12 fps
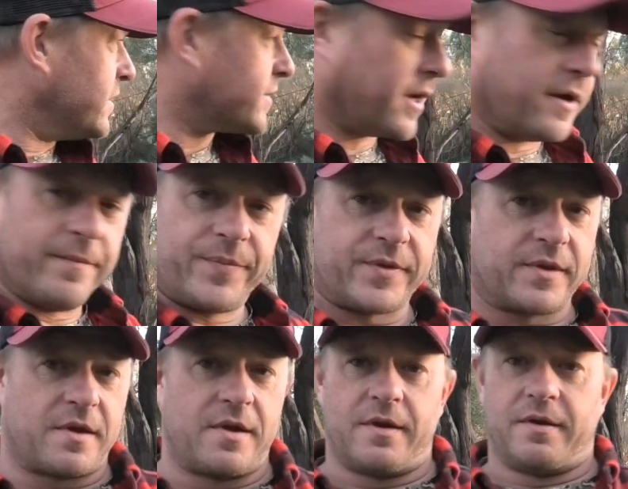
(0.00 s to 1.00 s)
So,
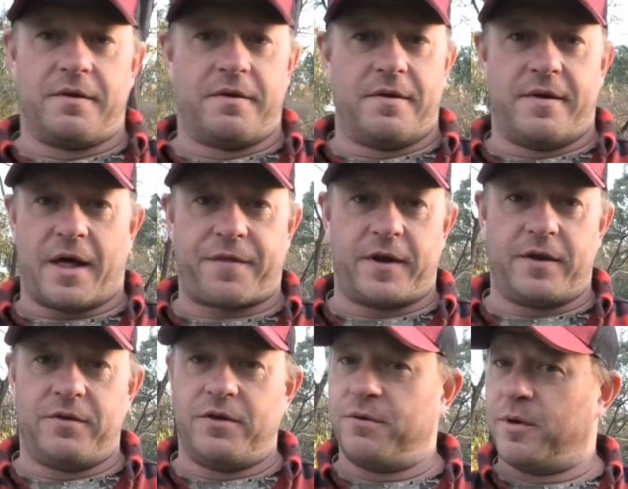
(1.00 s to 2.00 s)

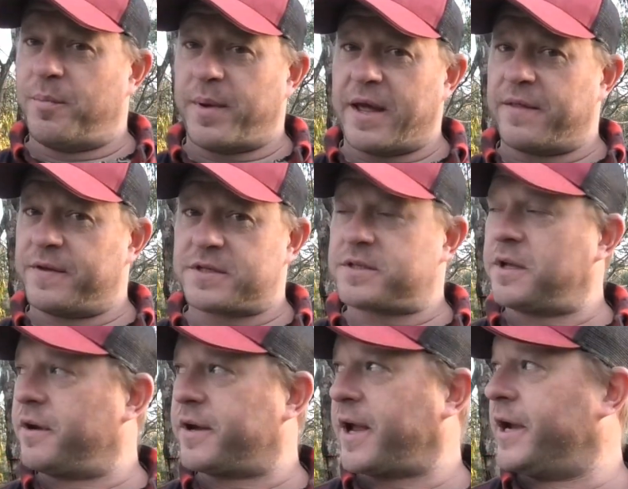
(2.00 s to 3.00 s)
nothing new about this
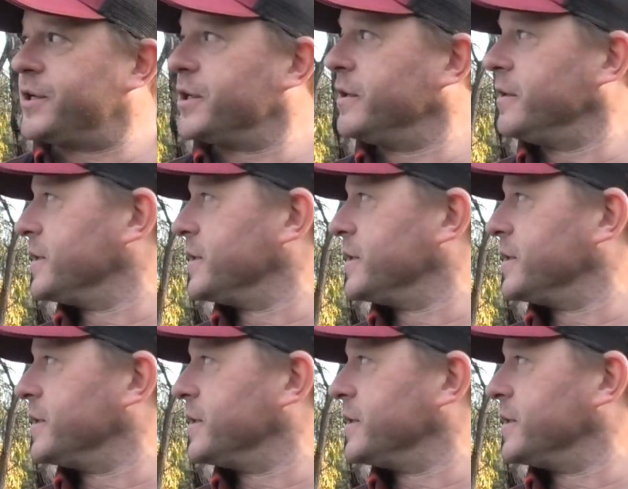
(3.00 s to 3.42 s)
location.